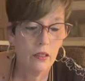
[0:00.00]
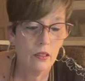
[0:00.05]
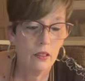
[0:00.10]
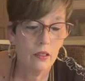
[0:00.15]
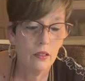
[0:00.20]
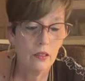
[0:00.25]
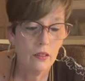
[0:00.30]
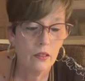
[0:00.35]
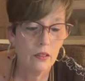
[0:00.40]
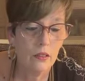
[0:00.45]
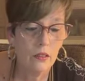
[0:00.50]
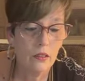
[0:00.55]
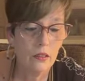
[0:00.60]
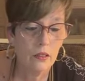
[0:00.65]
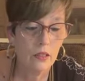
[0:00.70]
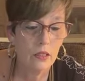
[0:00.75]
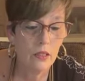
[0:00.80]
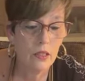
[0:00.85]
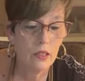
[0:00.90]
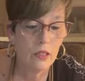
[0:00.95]

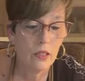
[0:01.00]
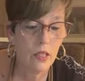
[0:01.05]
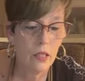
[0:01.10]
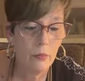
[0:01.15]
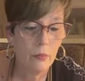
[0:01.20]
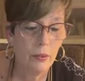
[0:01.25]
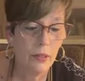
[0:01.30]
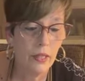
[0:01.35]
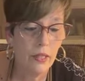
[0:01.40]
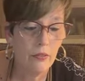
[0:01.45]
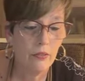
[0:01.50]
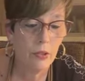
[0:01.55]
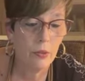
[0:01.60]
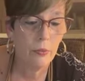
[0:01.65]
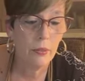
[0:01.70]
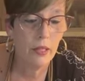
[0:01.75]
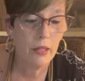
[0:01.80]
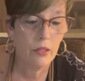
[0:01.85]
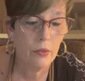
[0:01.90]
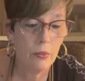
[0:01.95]
I just got a plan
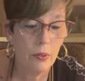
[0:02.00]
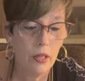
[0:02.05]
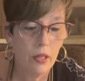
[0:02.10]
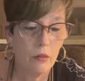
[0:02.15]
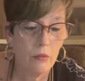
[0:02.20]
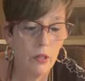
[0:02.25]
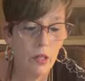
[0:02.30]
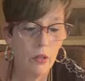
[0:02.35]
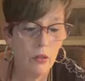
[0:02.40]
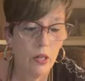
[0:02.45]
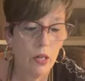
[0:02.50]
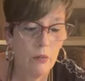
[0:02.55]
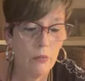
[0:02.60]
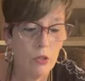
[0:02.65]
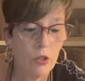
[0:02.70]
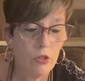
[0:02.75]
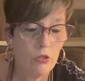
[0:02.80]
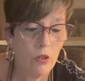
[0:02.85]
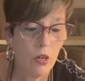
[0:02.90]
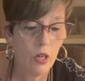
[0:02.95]
from HP. I know
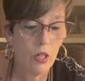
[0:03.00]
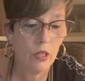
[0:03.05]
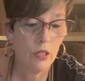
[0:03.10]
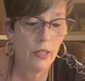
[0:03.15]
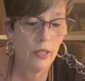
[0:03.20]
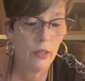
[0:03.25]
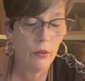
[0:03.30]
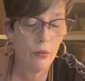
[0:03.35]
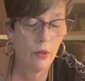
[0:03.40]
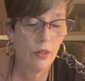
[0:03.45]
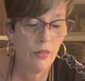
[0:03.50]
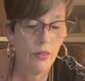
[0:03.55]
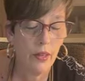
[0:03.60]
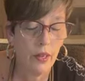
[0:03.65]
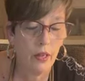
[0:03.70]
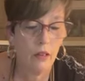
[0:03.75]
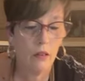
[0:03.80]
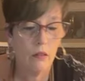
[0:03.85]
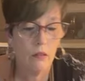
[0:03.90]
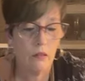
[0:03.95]
I'm struggling with
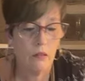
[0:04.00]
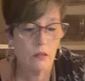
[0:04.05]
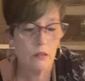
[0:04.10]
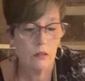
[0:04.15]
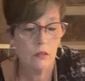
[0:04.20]
it.